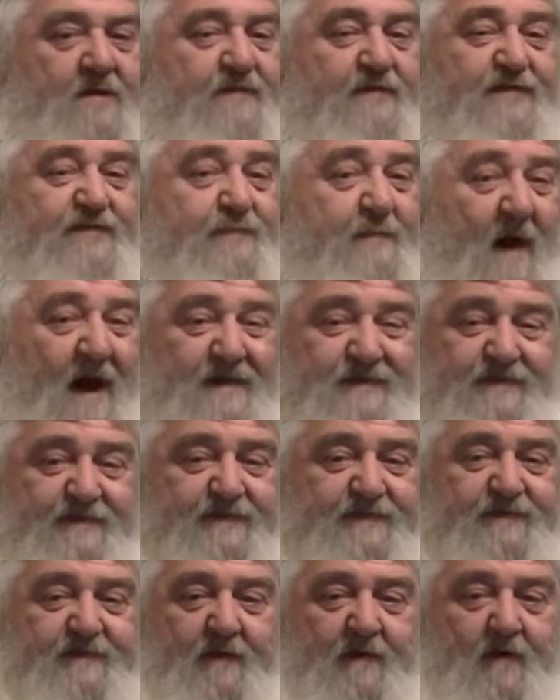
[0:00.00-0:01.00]
The
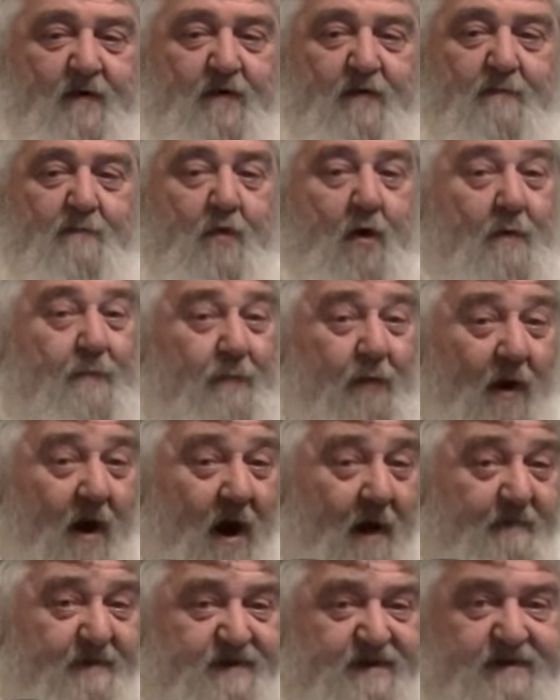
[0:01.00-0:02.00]
spices are more
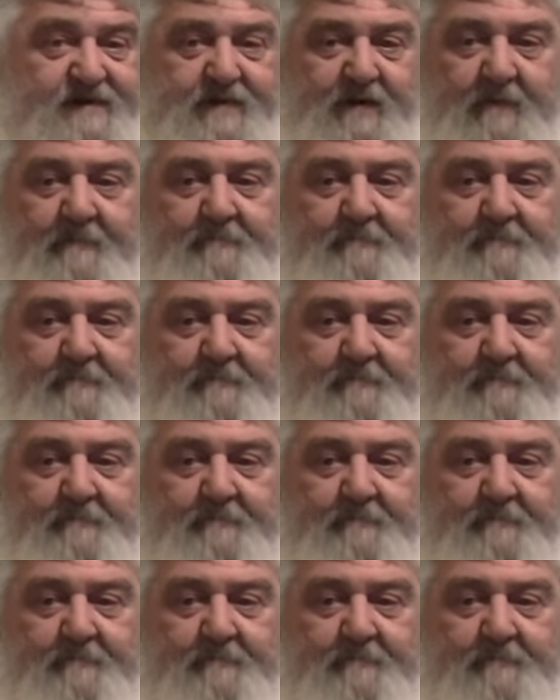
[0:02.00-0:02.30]
prominent.